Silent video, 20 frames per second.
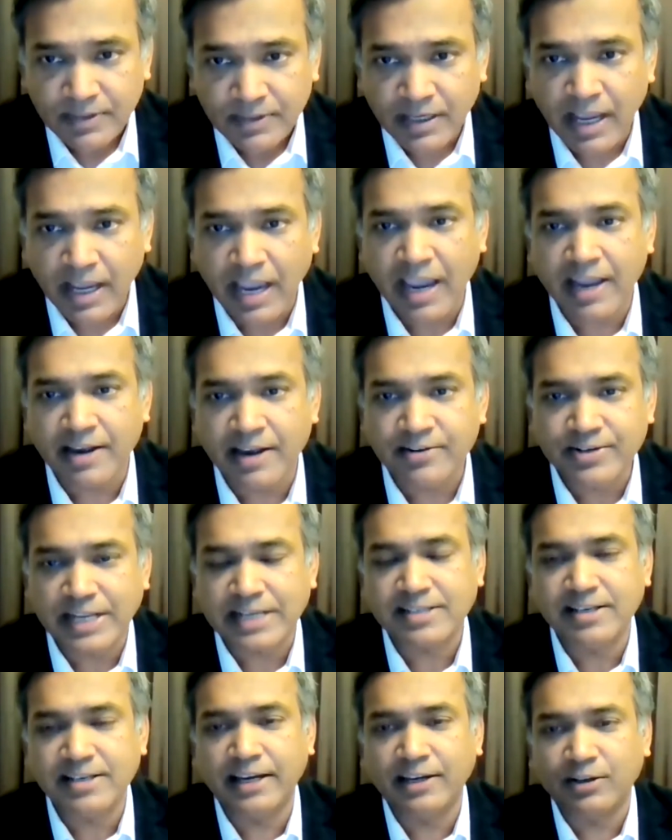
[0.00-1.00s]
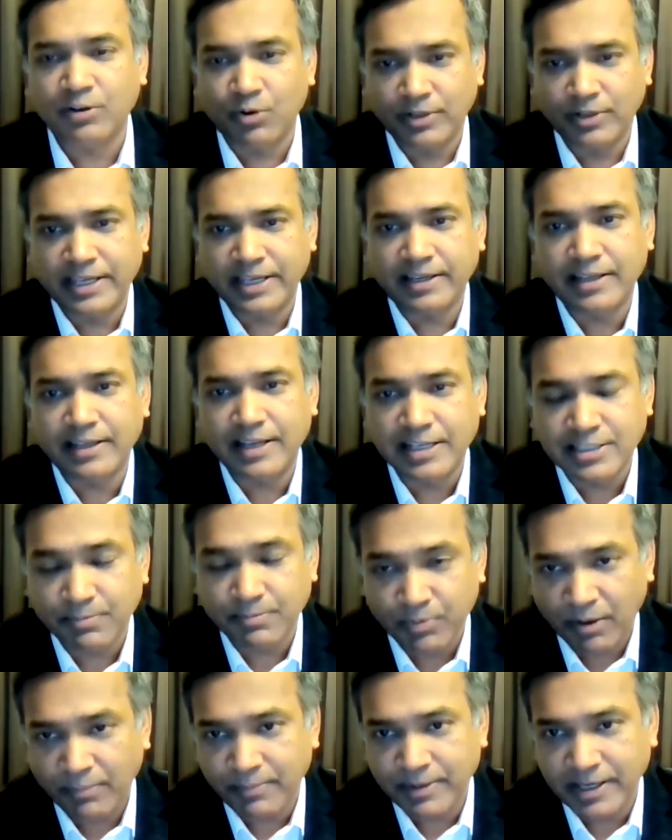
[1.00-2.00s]
and textile and clothing is a
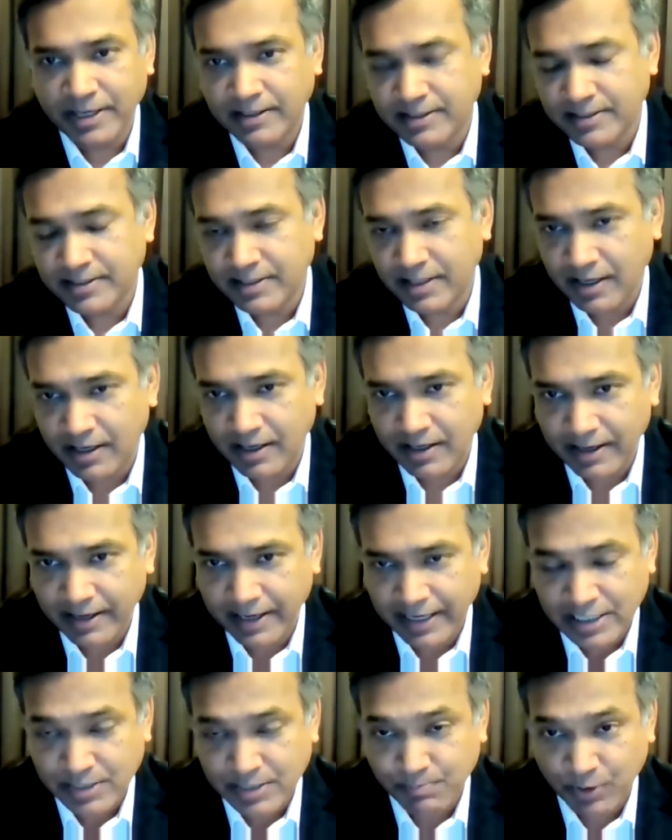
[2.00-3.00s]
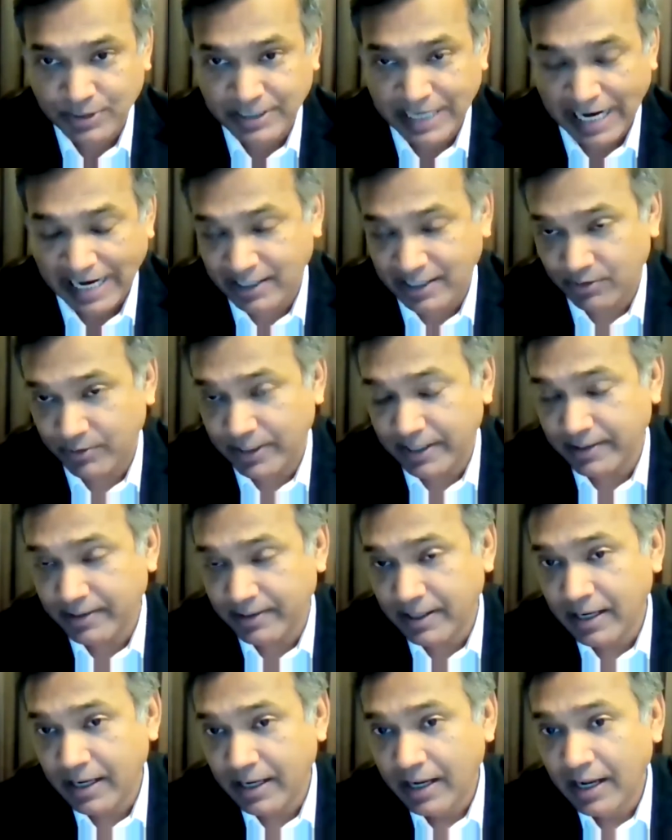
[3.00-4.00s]
prominent export category.
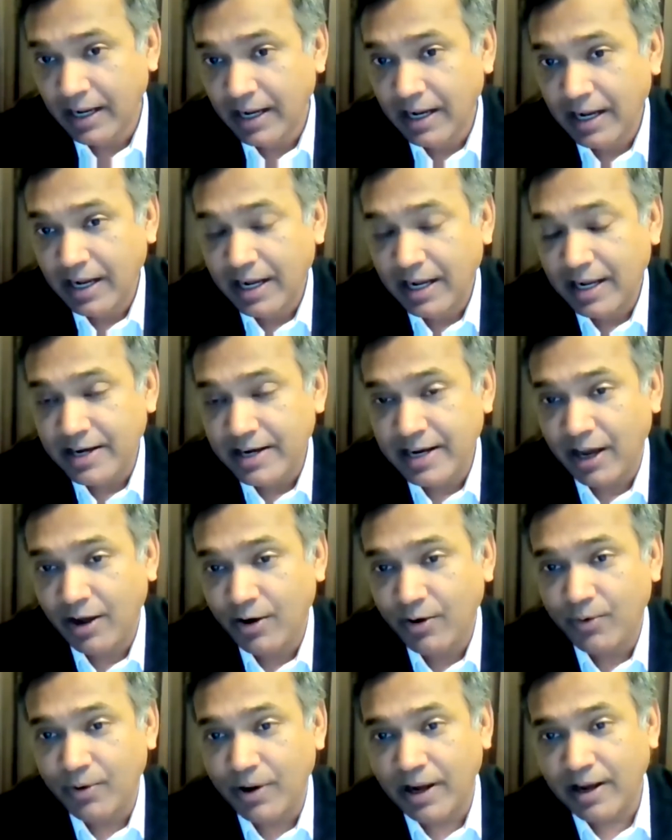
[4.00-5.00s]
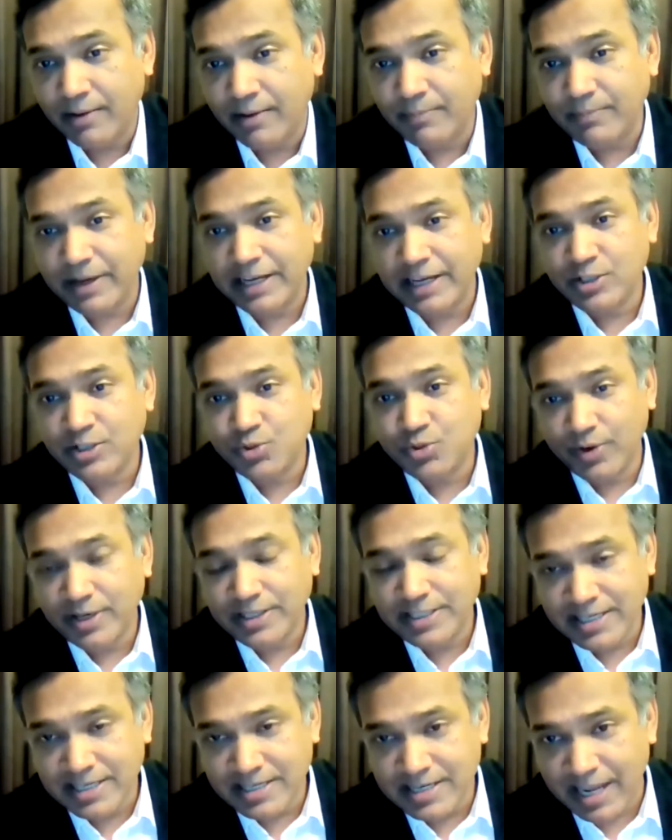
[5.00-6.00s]
Now, in
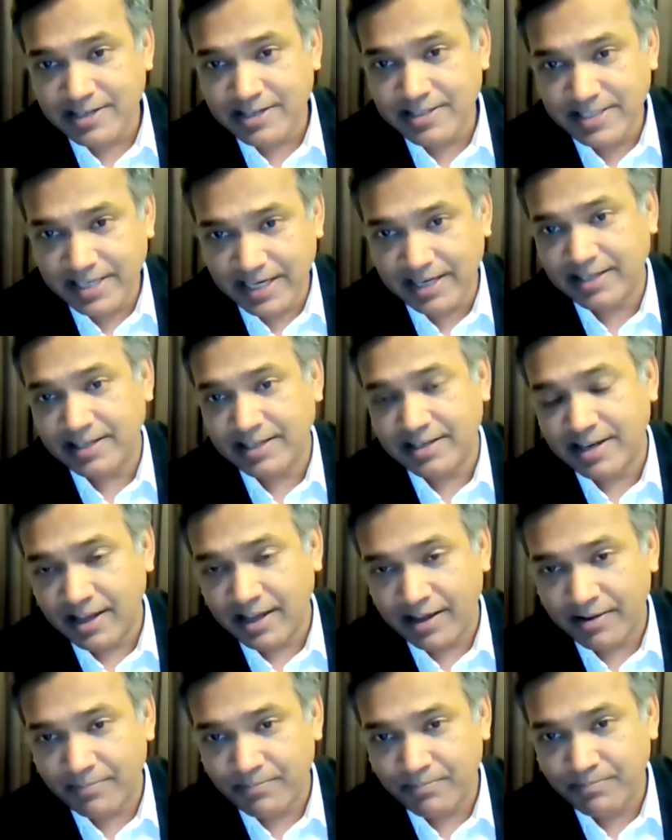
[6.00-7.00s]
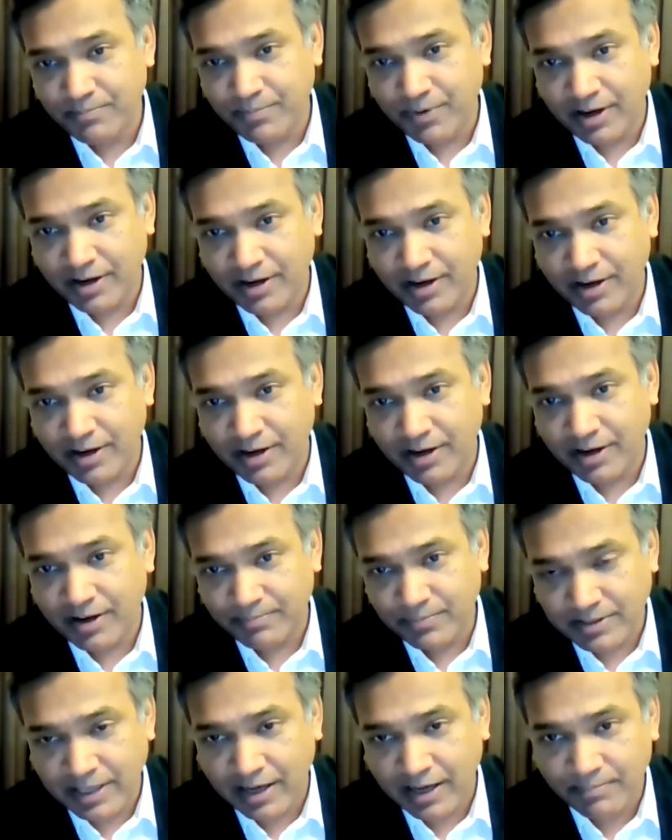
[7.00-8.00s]
2019,
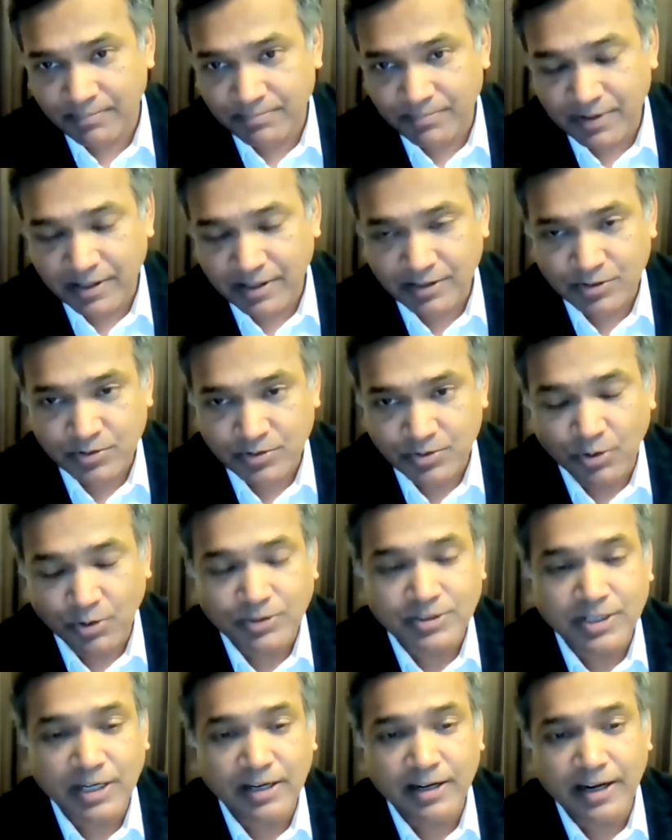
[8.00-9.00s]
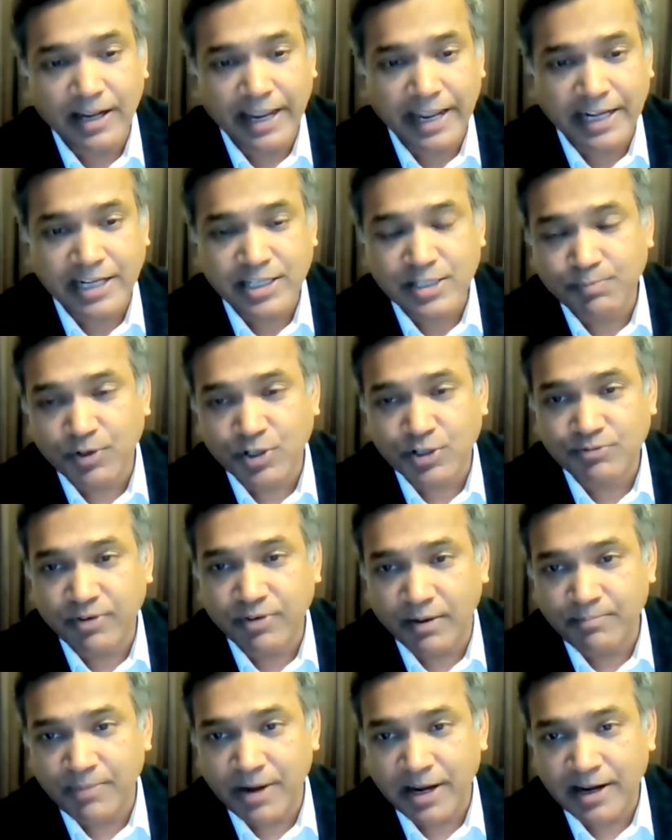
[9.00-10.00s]
the total exports
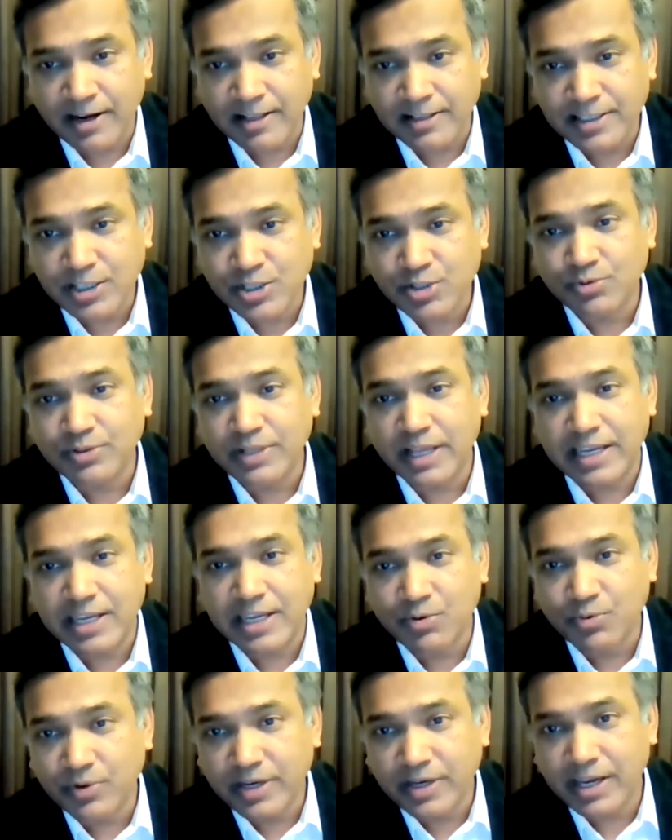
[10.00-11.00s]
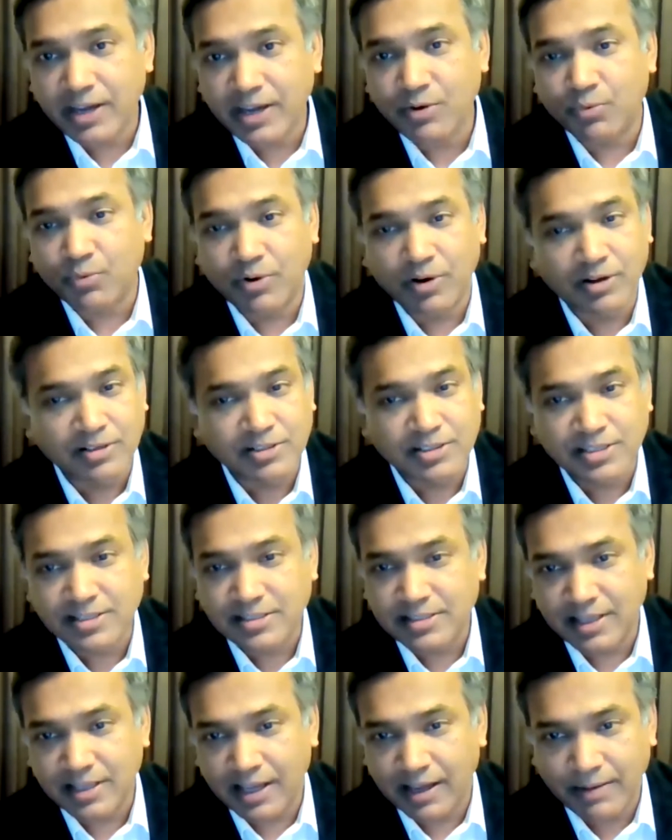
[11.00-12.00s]
from Bangladesh to the UK
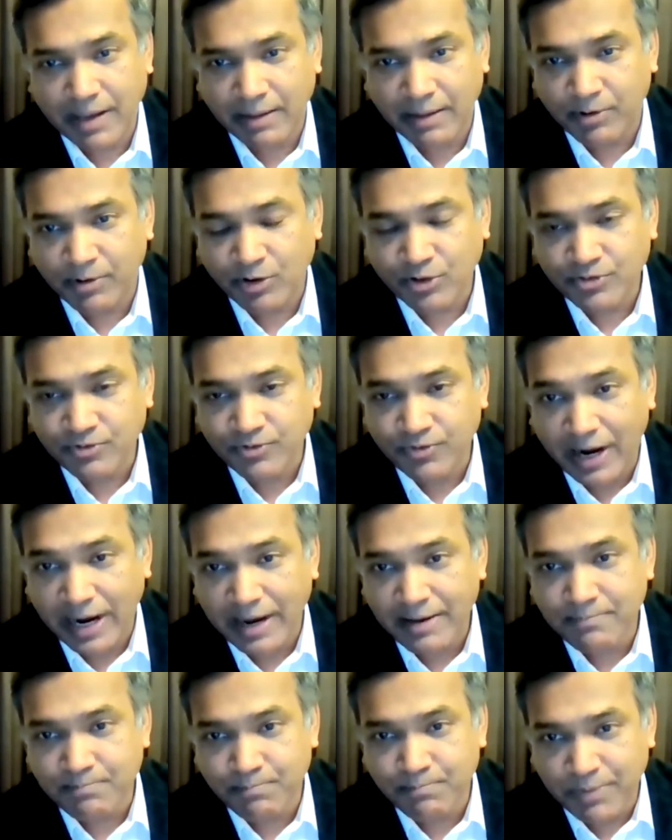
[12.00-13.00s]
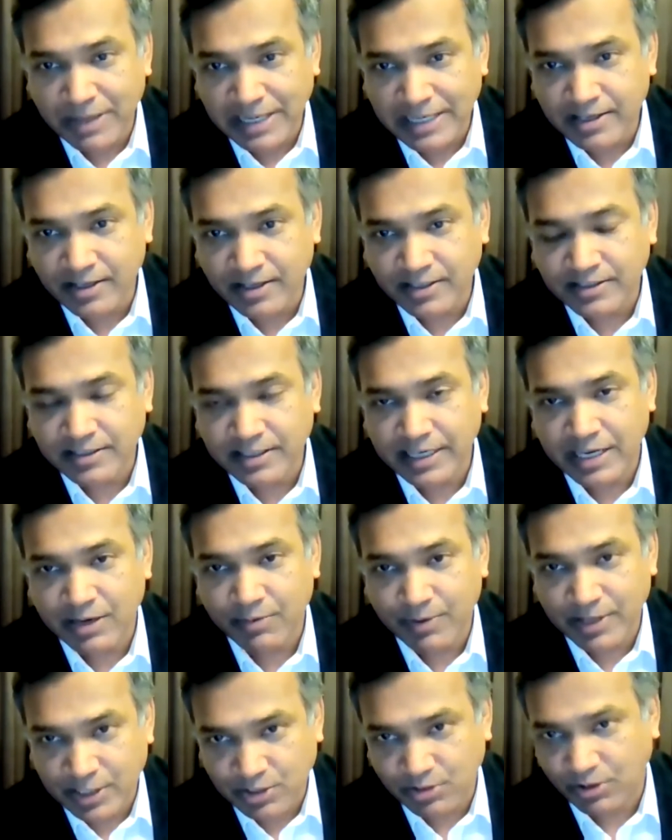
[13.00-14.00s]
was about $5 billion US.